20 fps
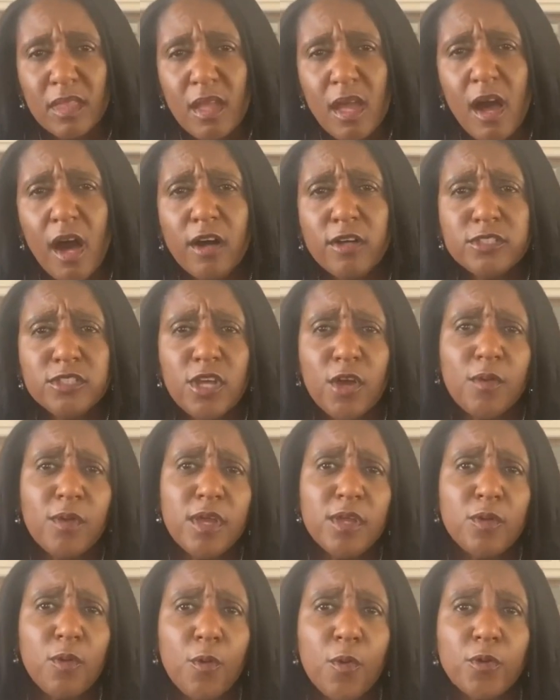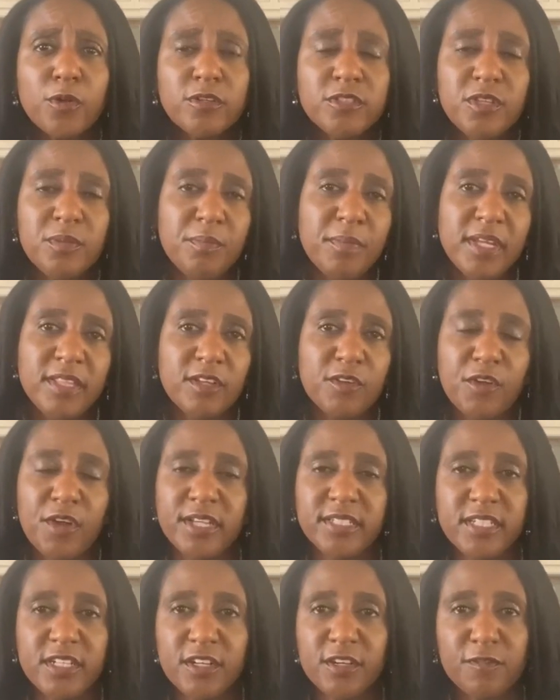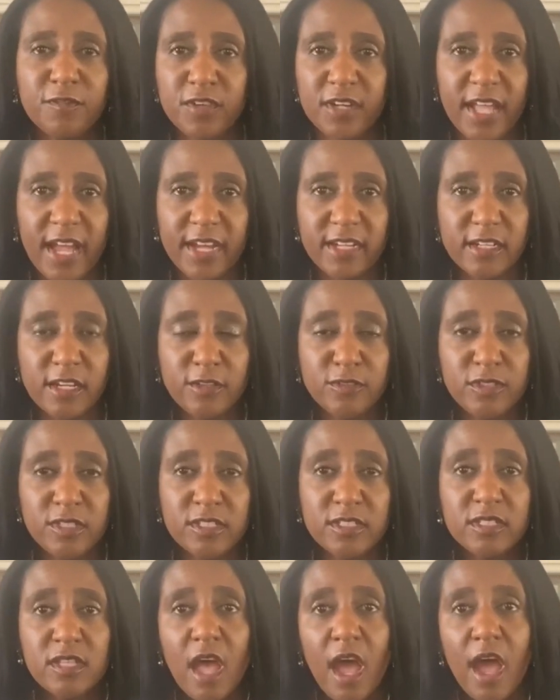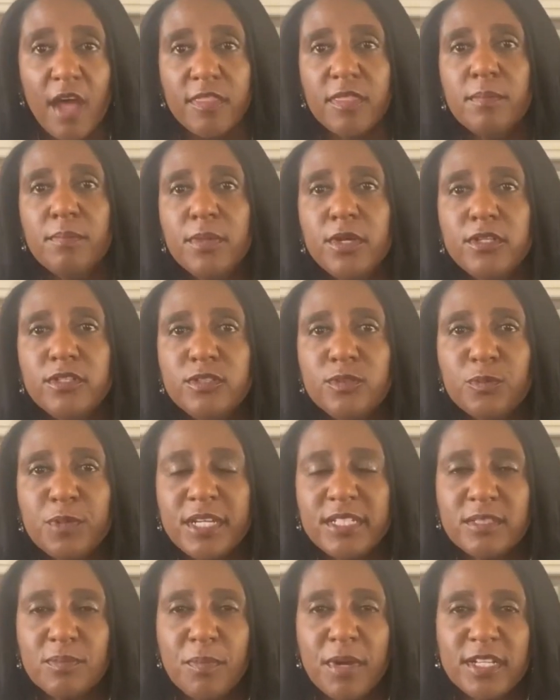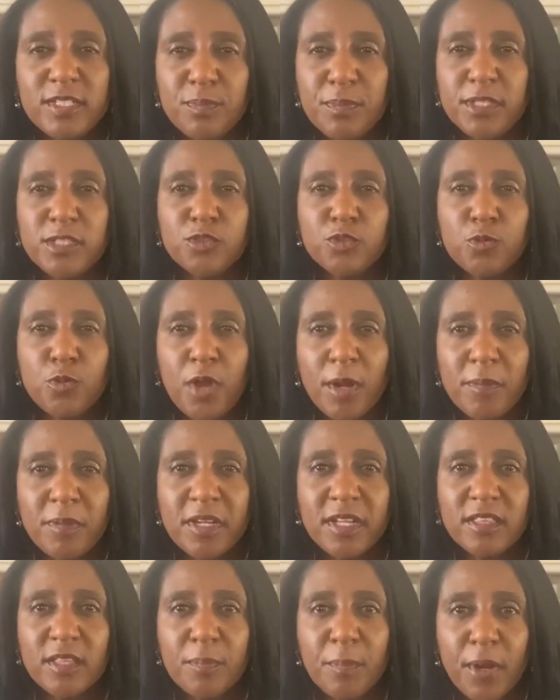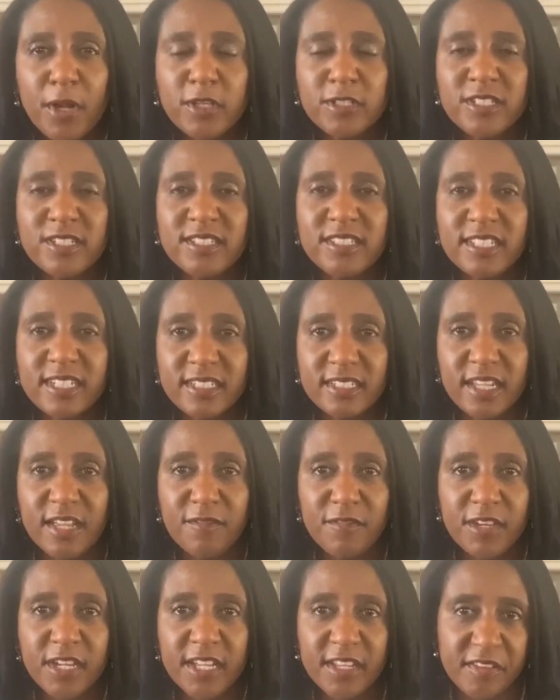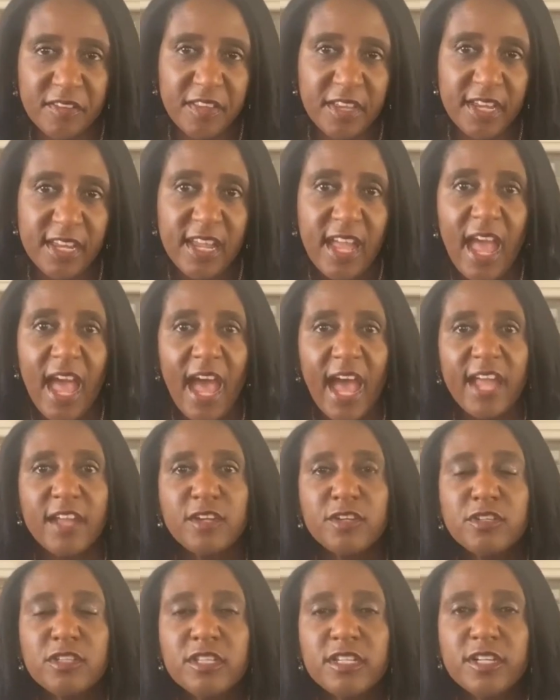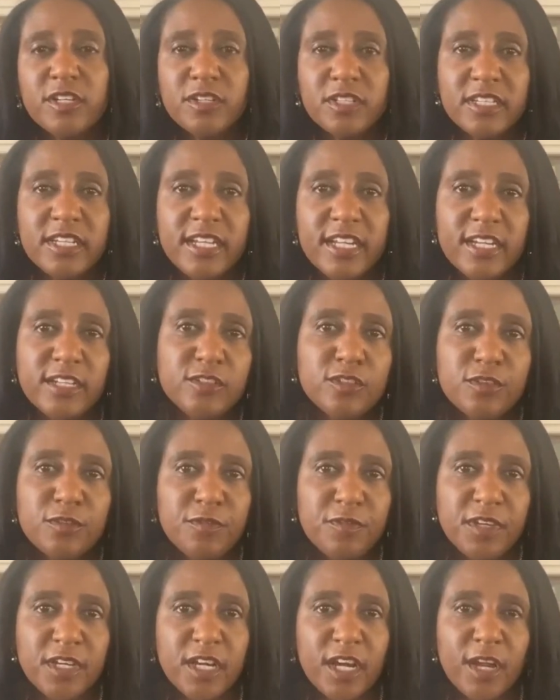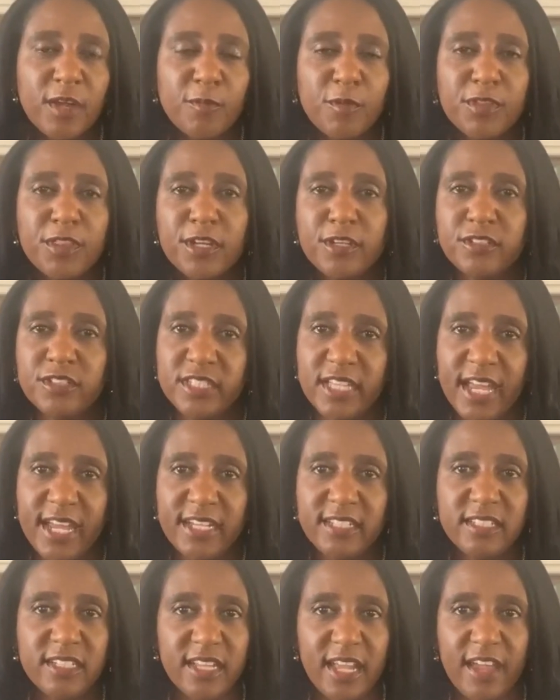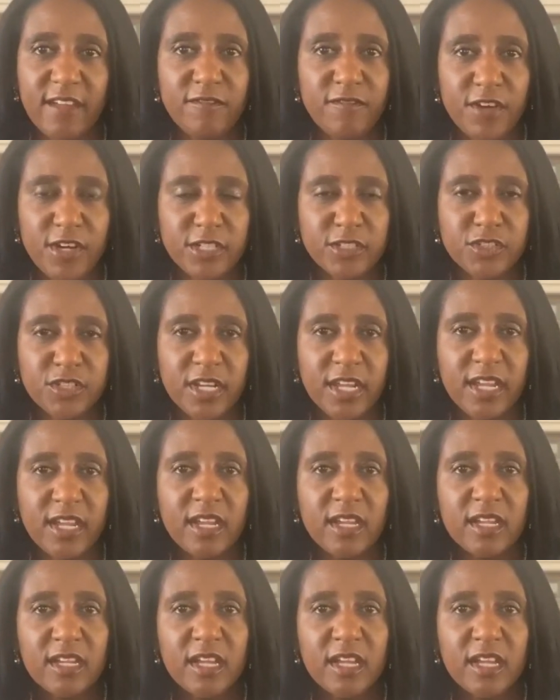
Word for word: Also, in order to meet the criteria for diagnosis, the mood swings must be troubling the person significantly and clearly interfering with their day to day functioning.